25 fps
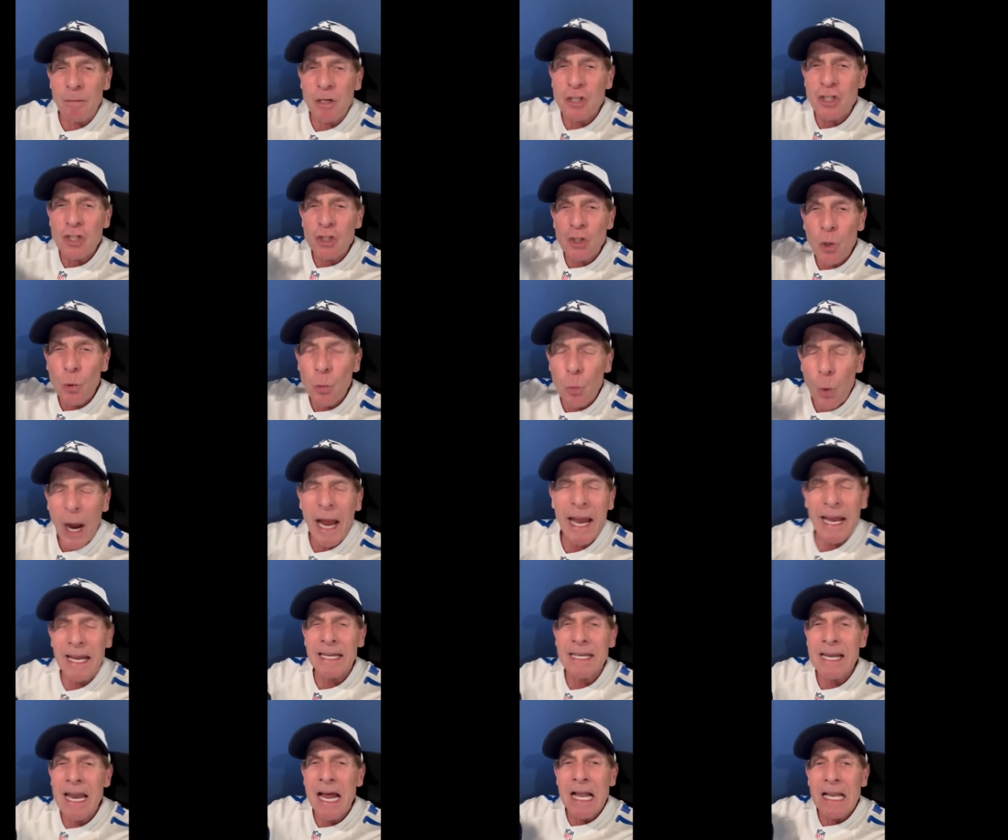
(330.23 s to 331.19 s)
you know, that's
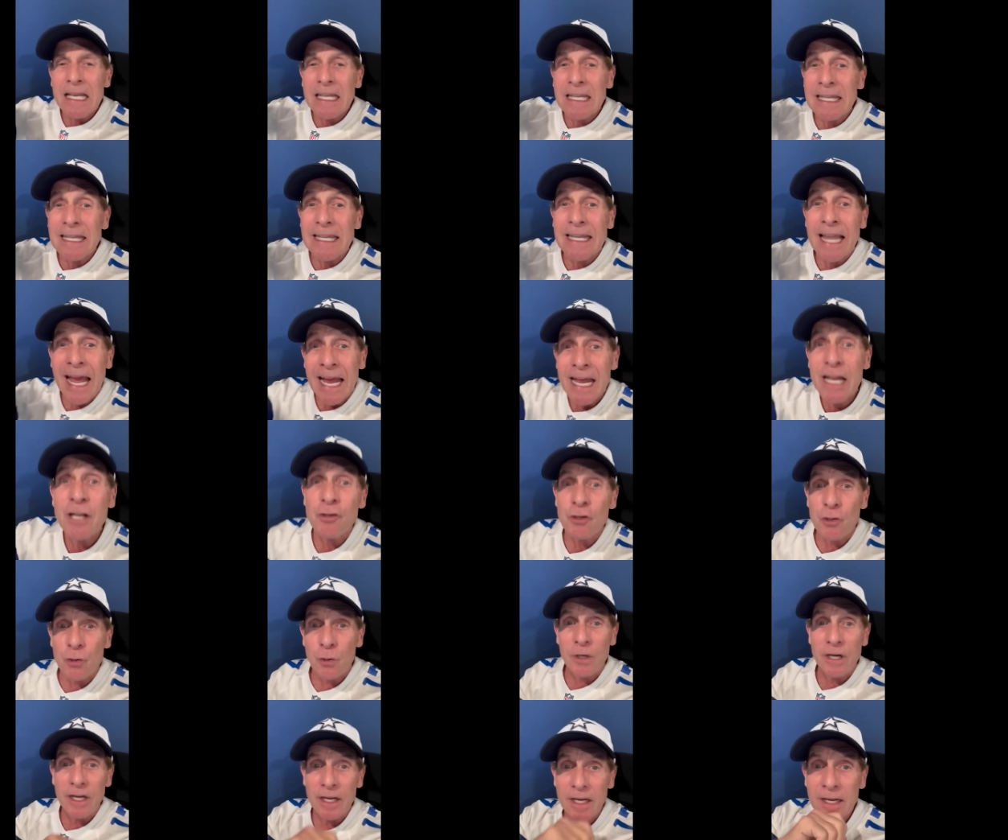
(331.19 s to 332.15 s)
just him
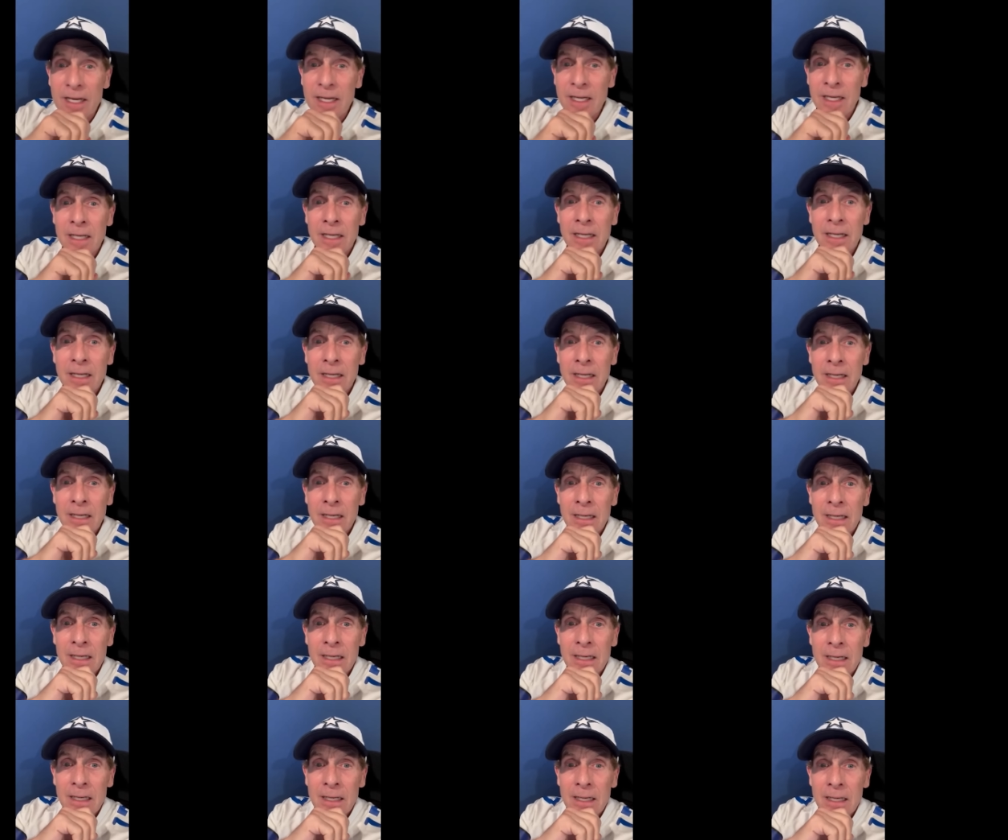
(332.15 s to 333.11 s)
offering
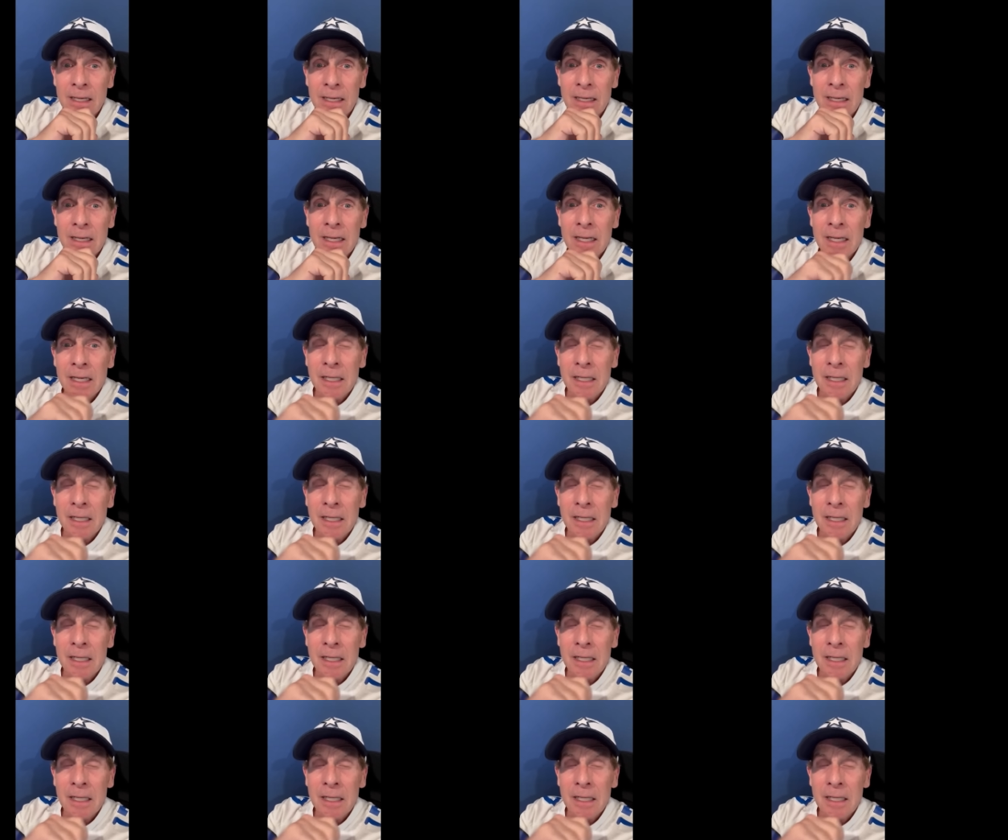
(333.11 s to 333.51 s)
the best,